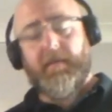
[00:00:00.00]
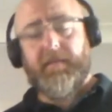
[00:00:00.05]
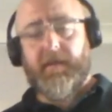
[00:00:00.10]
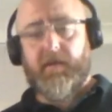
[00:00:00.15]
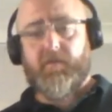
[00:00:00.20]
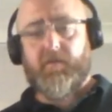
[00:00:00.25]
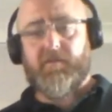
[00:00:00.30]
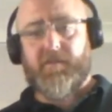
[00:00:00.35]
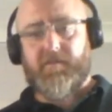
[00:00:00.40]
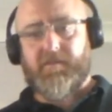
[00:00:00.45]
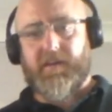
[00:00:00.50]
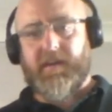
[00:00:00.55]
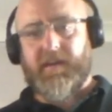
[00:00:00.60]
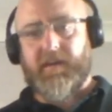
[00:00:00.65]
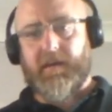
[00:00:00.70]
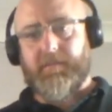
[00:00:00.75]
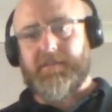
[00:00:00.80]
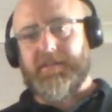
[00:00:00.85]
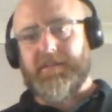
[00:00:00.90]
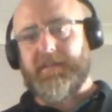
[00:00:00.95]
They also
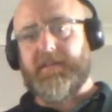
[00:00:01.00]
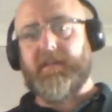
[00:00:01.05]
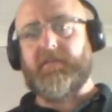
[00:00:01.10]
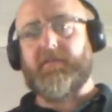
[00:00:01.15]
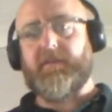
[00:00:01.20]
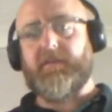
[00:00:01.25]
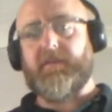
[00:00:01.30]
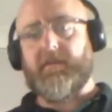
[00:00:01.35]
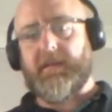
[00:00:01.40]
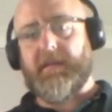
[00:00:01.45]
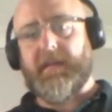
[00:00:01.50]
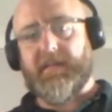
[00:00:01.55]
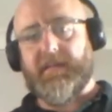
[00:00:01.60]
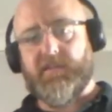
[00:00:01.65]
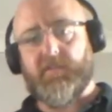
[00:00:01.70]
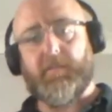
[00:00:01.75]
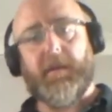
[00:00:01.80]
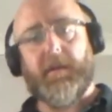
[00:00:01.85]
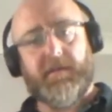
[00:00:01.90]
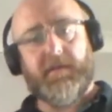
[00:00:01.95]
take up significantly
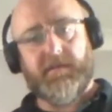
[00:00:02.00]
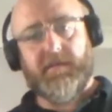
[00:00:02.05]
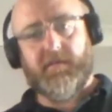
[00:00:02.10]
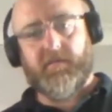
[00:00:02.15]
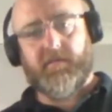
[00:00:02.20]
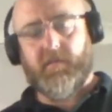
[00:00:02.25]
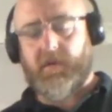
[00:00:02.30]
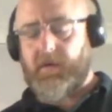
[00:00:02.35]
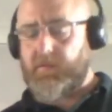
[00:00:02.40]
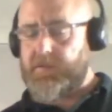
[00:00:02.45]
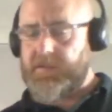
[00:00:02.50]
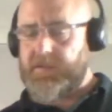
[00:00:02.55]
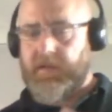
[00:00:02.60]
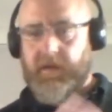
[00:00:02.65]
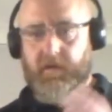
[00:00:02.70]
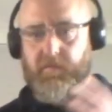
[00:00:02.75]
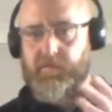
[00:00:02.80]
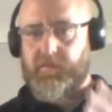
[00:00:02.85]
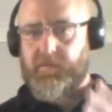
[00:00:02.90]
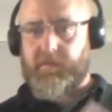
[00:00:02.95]
less space as well, which
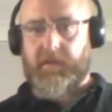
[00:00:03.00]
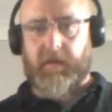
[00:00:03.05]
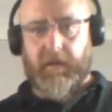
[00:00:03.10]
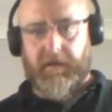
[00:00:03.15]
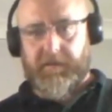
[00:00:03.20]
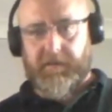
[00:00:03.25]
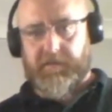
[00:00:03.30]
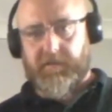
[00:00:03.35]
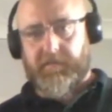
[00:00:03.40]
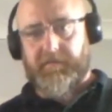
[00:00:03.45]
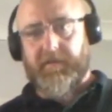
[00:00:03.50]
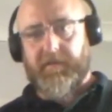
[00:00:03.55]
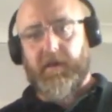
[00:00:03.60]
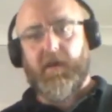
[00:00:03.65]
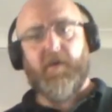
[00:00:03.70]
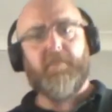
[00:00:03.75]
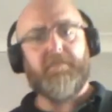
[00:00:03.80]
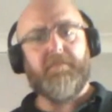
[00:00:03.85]
helps with the likes of